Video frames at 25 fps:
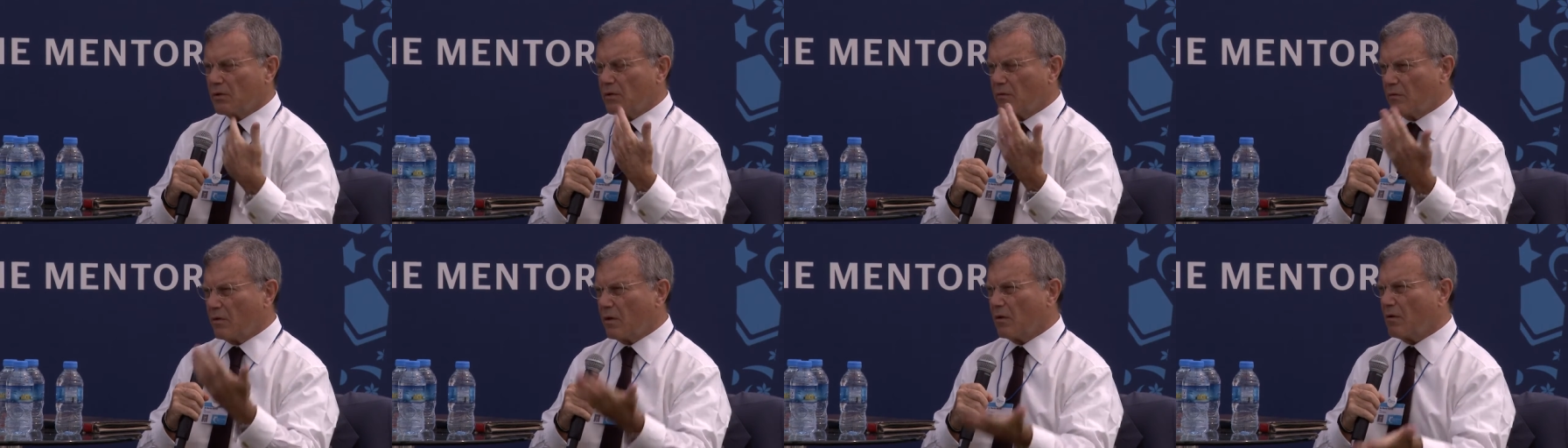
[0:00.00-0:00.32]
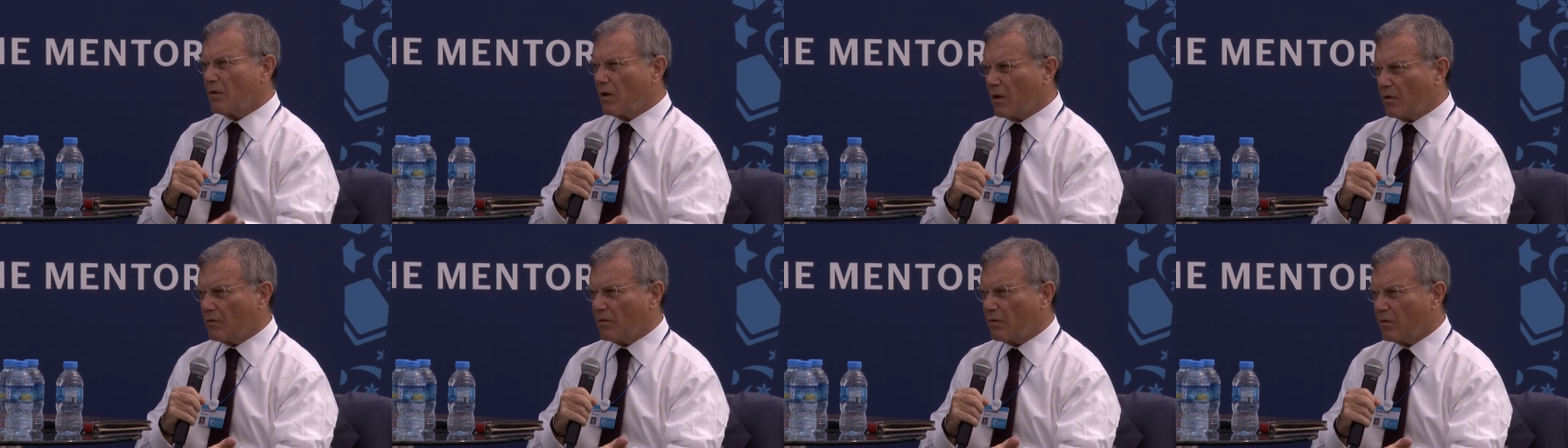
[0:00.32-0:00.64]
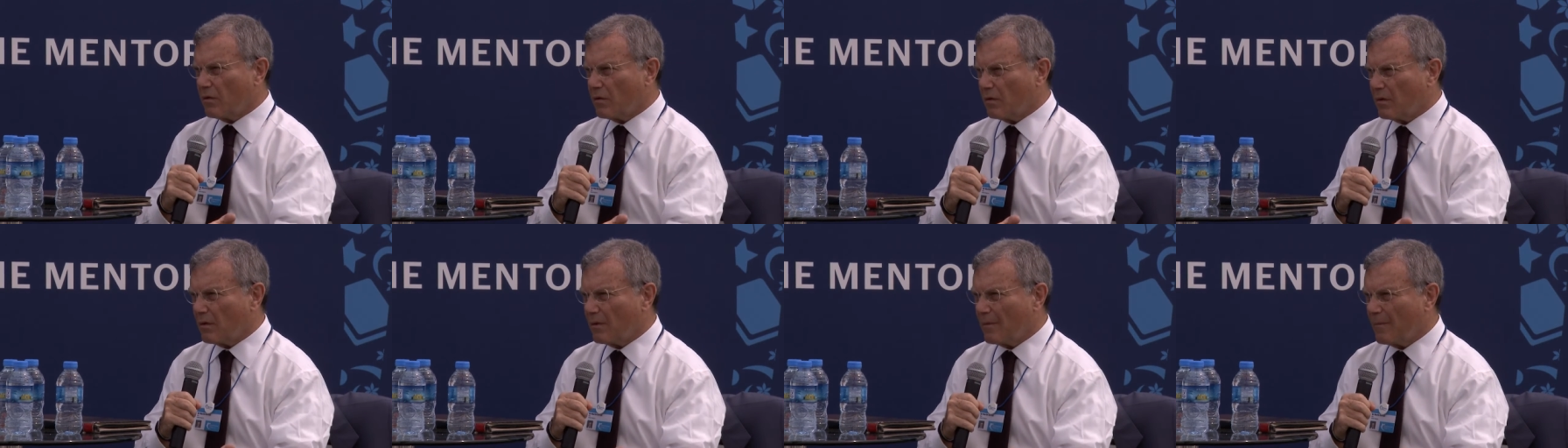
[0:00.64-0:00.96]
of the growth
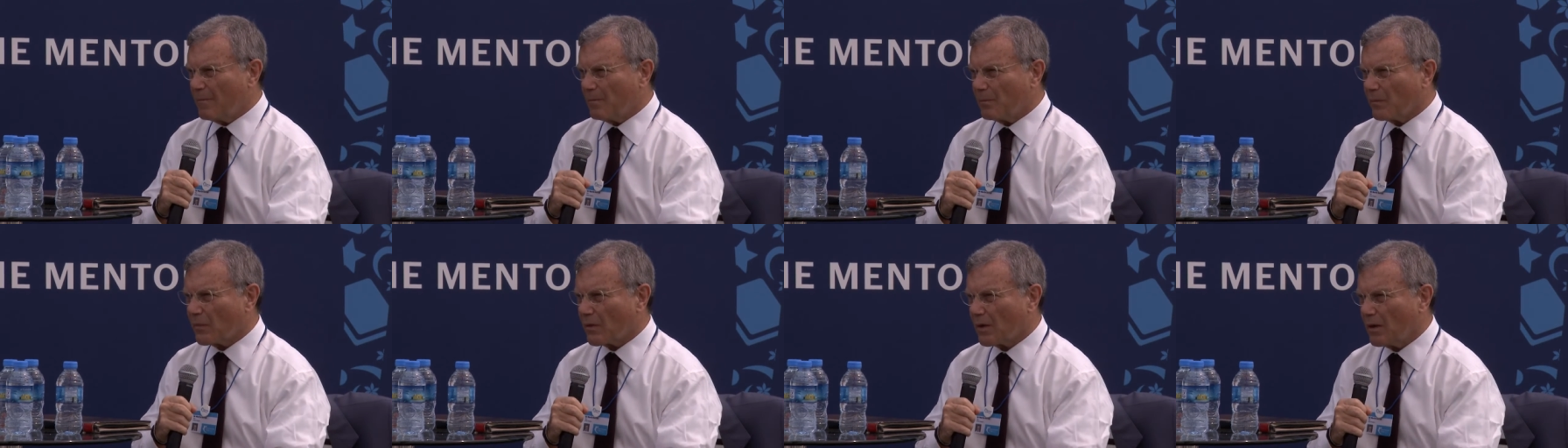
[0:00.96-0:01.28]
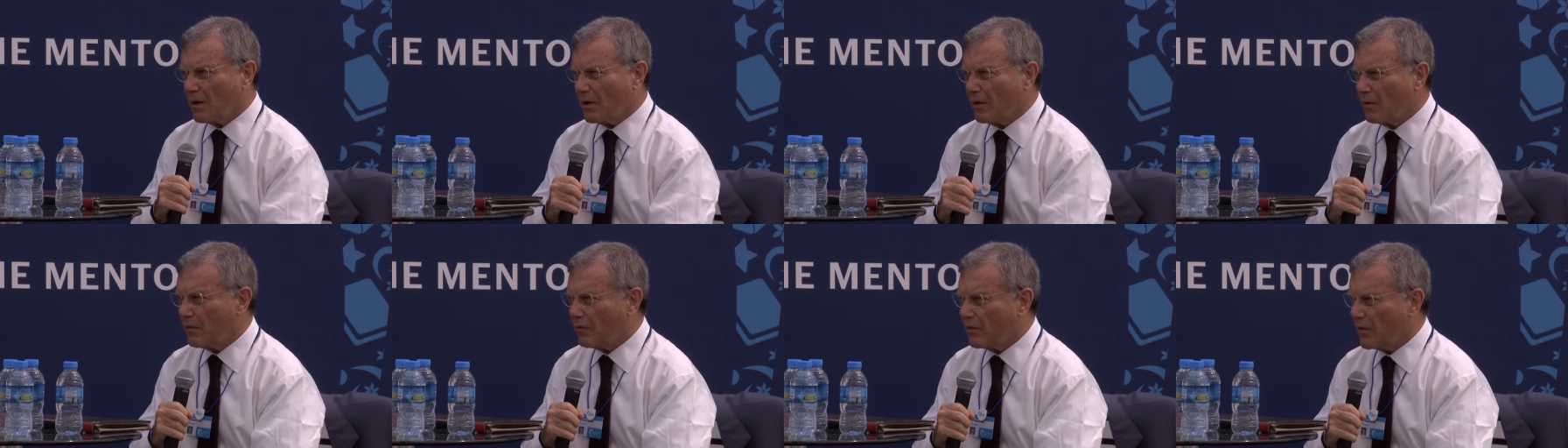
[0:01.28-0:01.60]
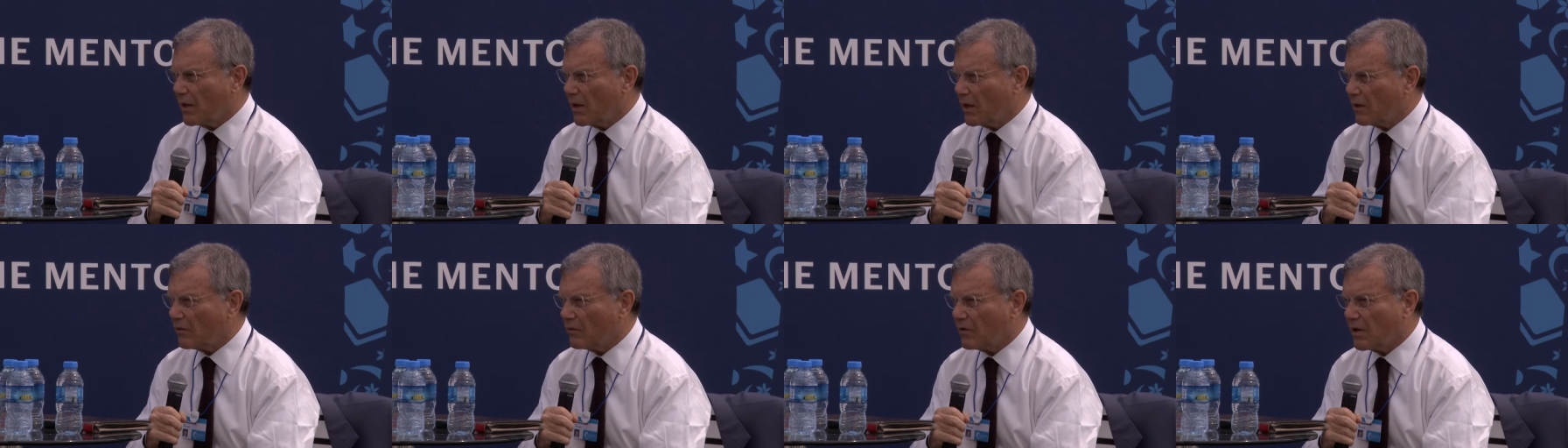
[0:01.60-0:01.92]
of
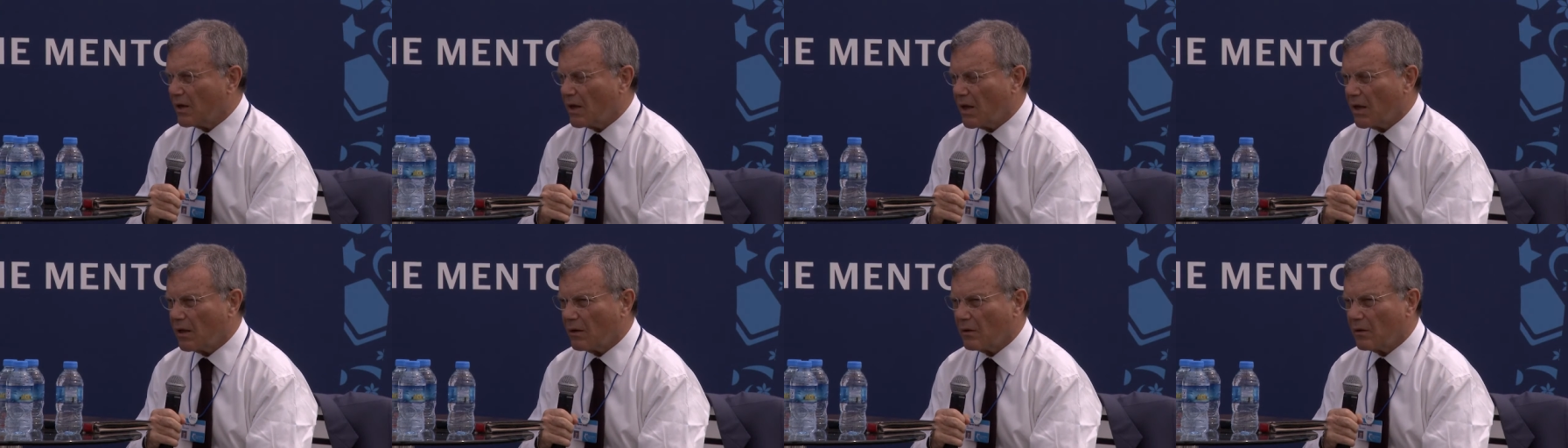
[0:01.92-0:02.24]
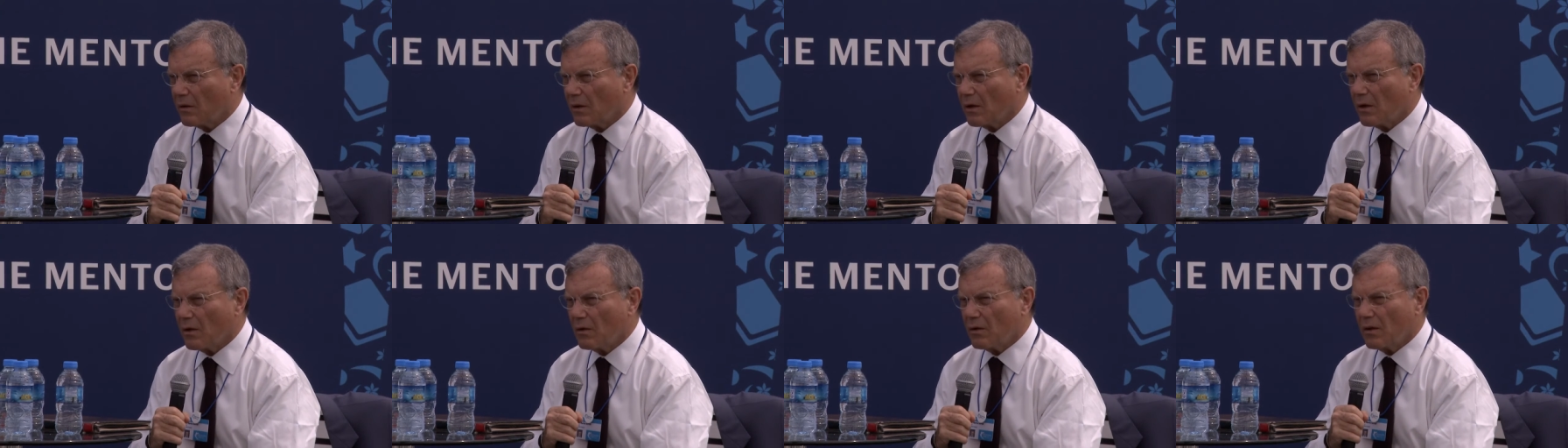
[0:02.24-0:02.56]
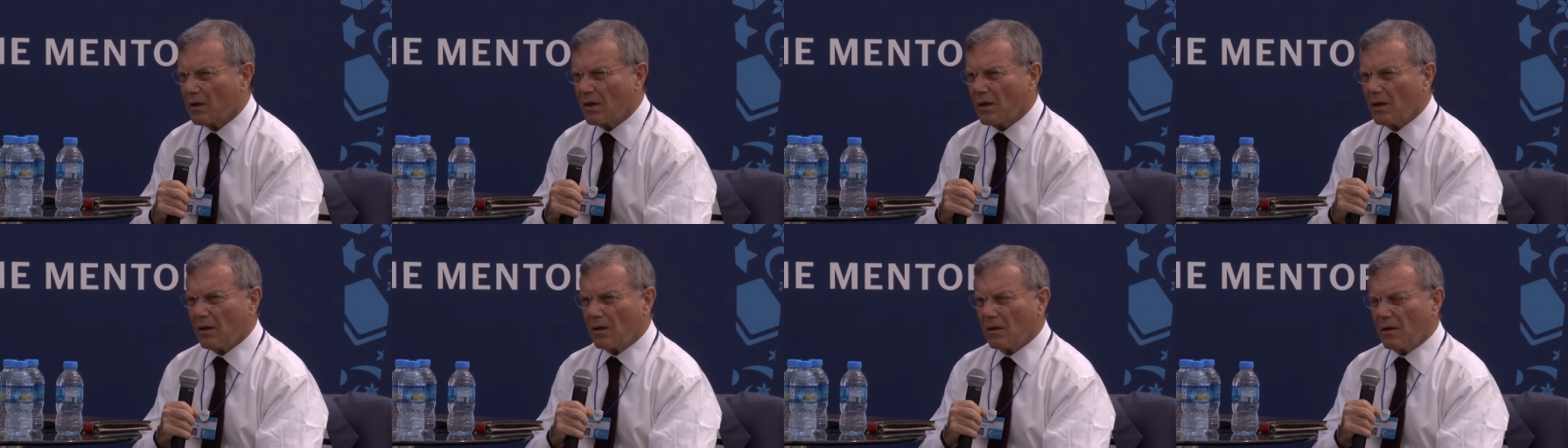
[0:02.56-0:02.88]
the internet, you know,
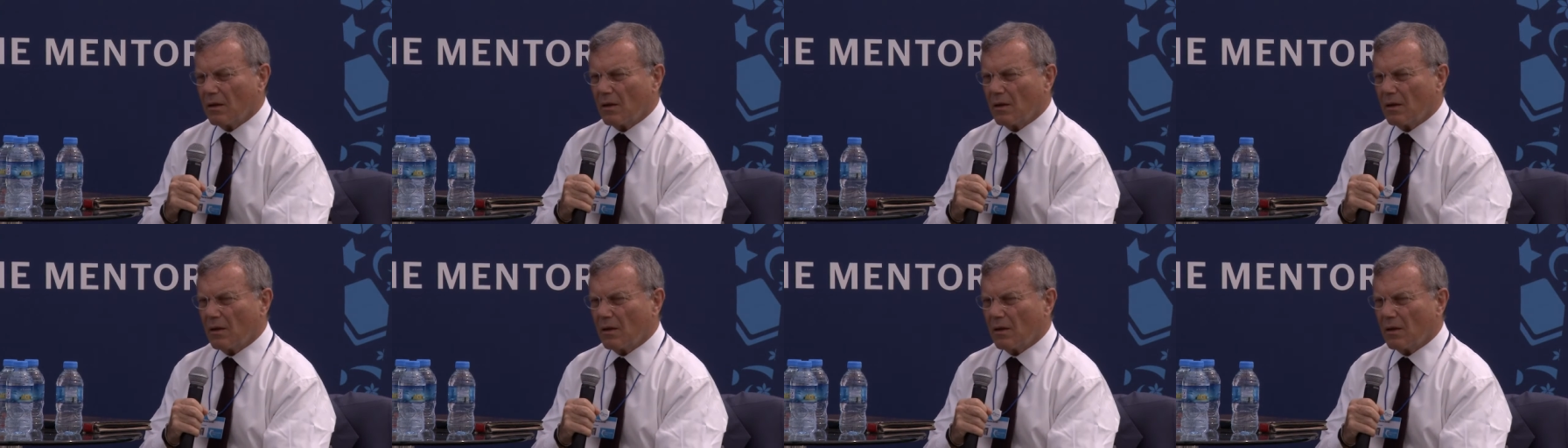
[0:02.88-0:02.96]
the